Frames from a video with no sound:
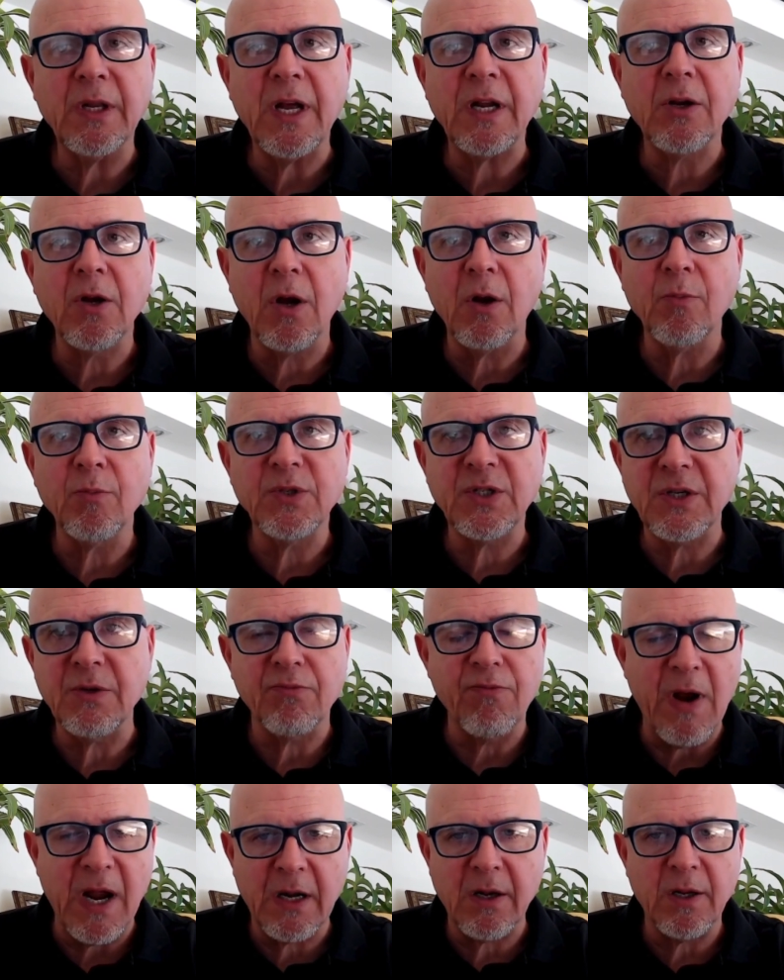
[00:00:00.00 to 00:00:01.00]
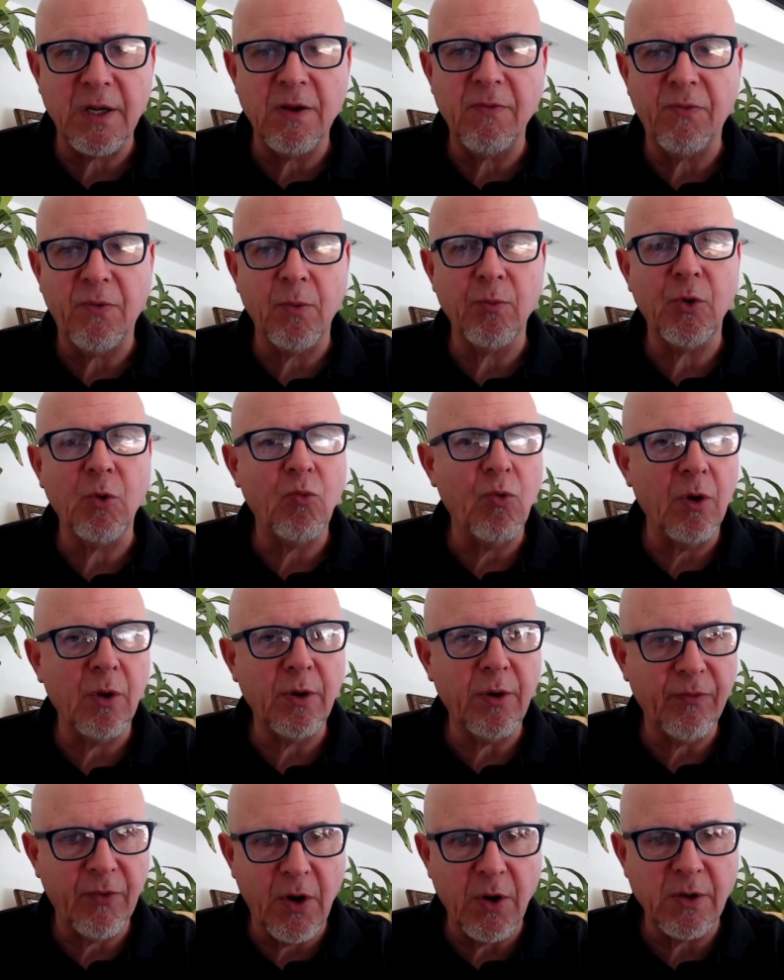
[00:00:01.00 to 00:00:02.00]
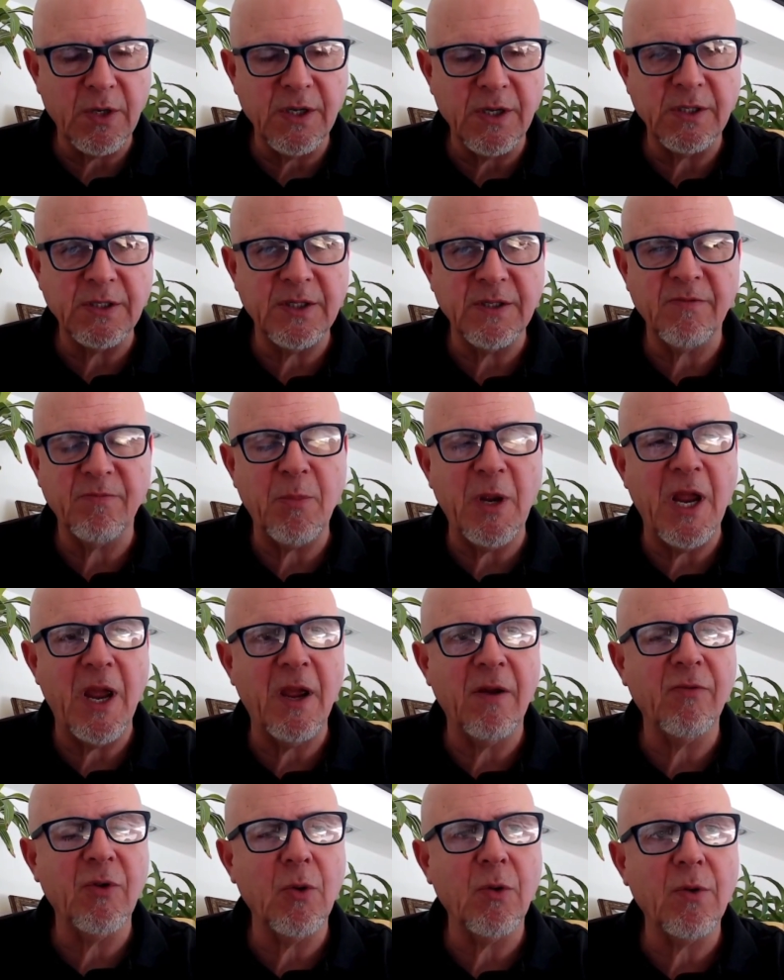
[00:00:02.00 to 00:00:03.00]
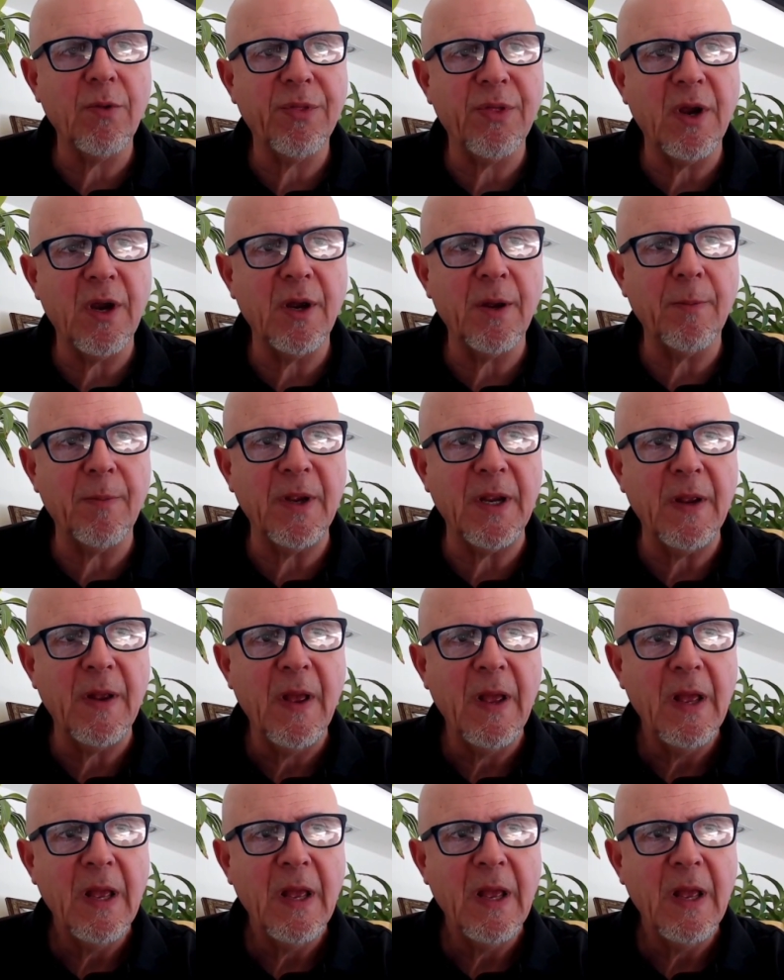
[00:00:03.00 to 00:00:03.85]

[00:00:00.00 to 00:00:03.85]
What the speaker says: that comes directly from the world of cognitive behavioral therapy.